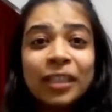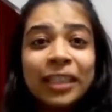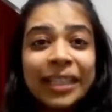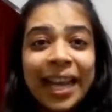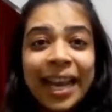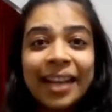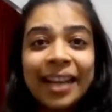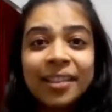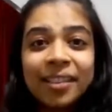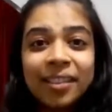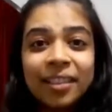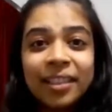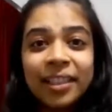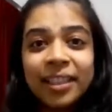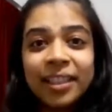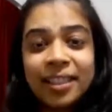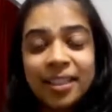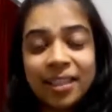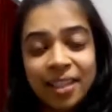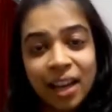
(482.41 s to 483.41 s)
in elderly
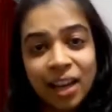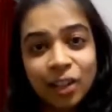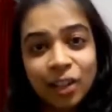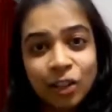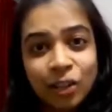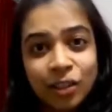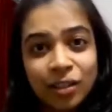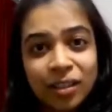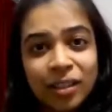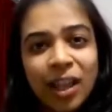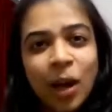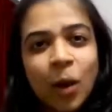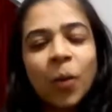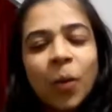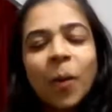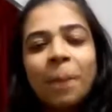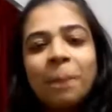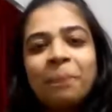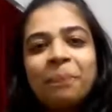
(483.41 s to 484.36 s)
discussions. Now,